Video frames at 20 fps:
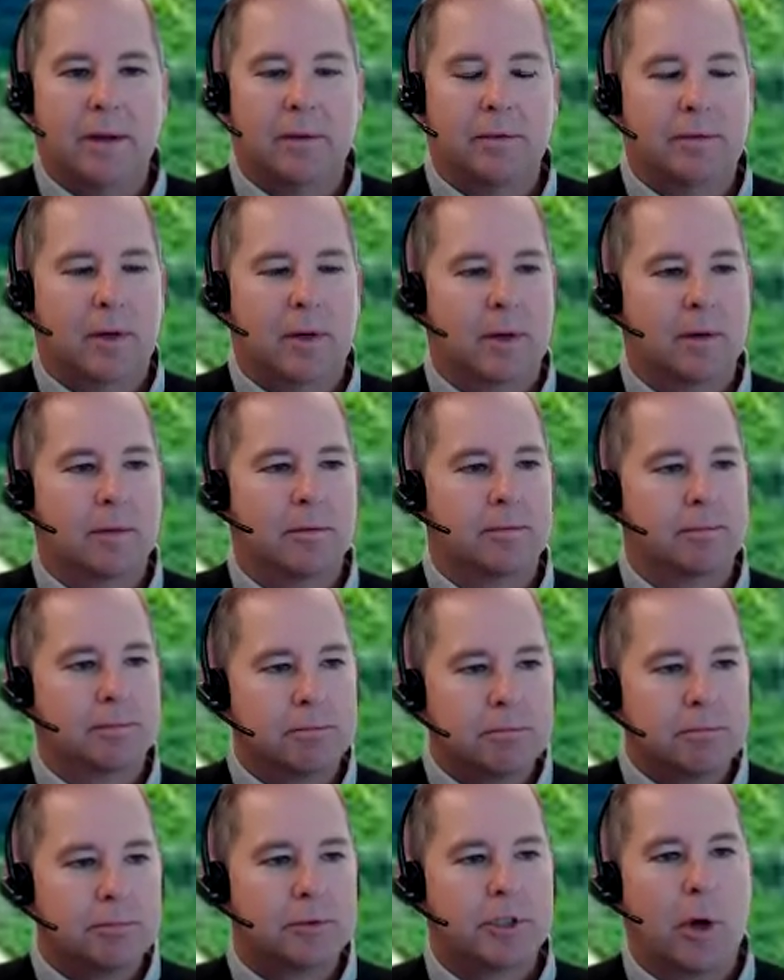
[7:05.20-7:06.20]
of
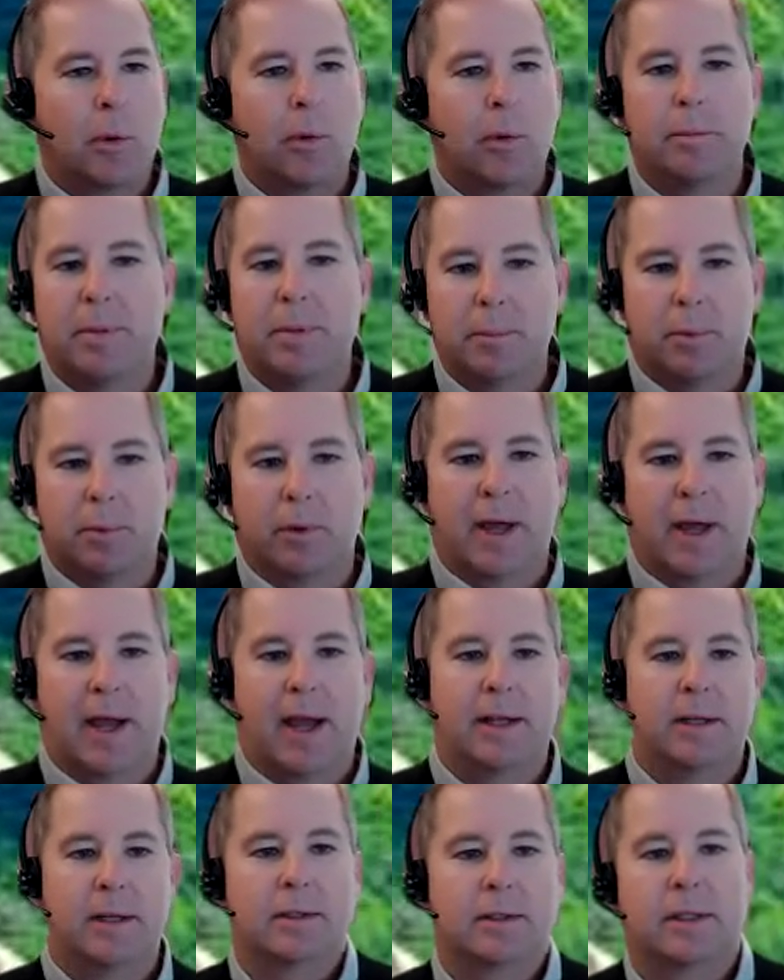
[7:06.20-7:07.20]
showing people
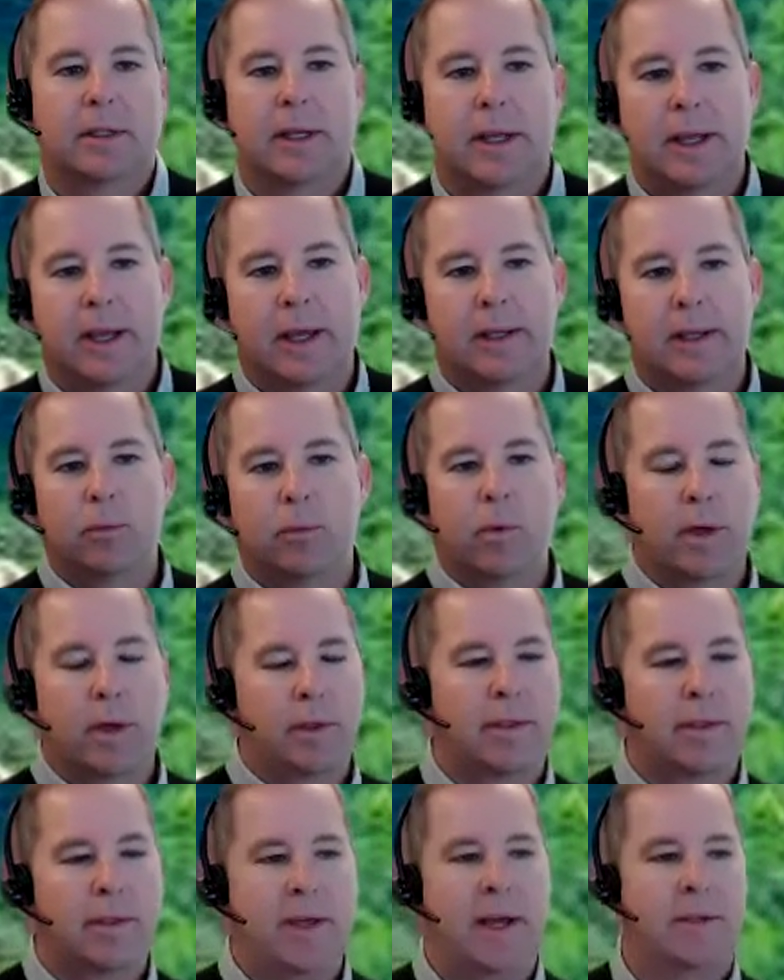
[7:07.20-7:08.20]
that. And
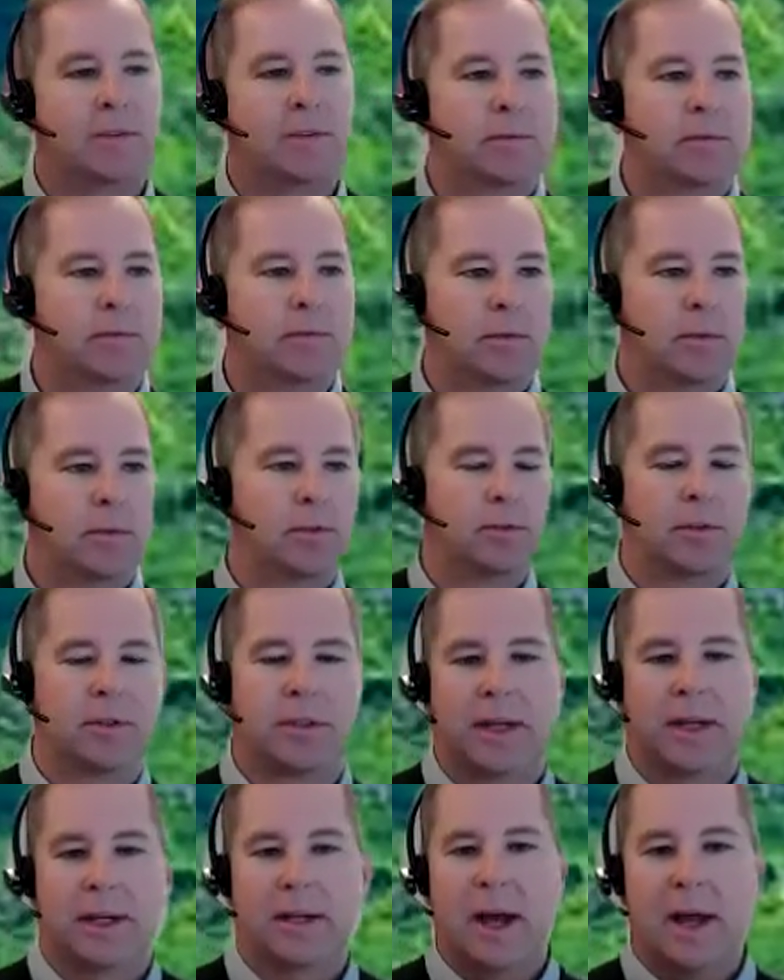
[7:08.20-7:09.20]
whether that's using
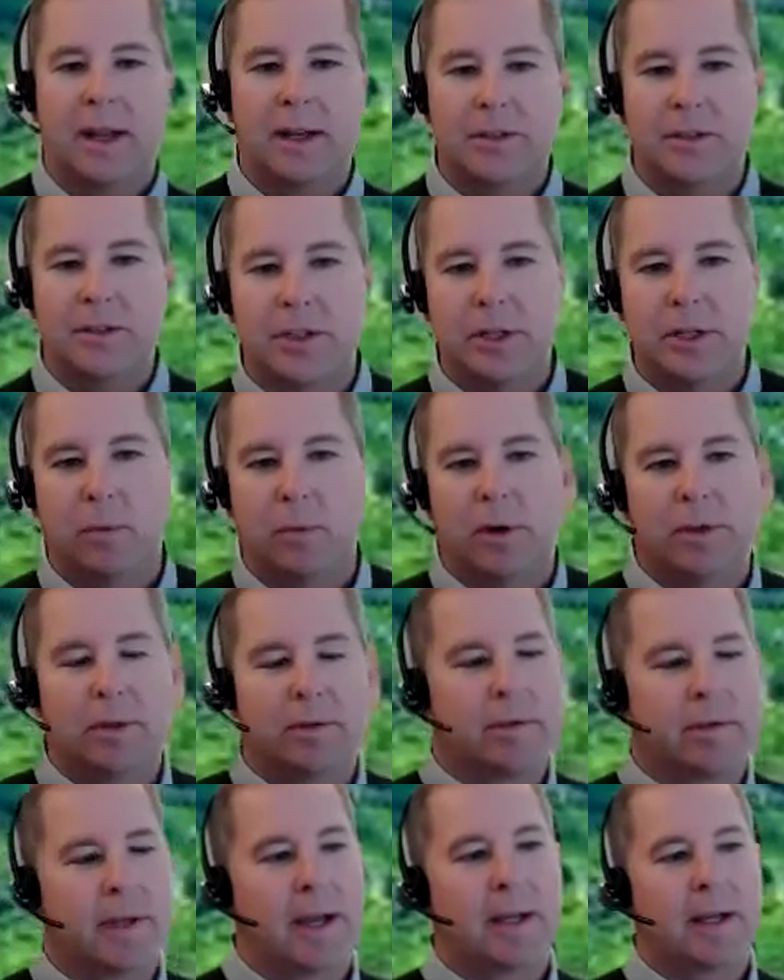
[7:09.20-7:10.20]
technology,
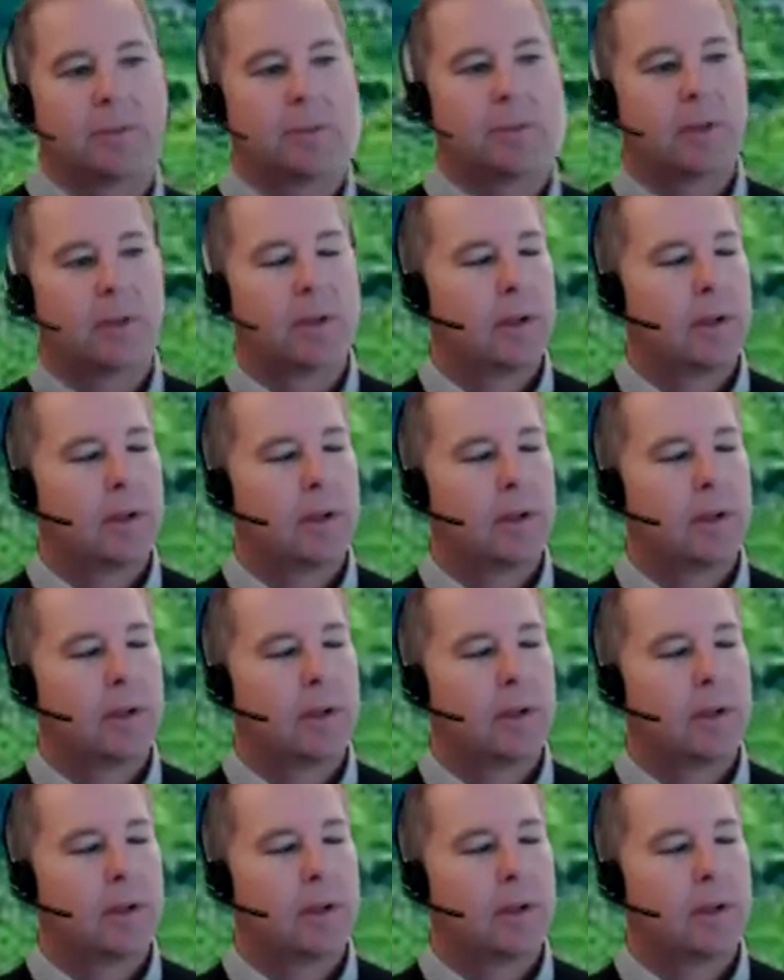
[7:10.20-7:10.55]
whether that's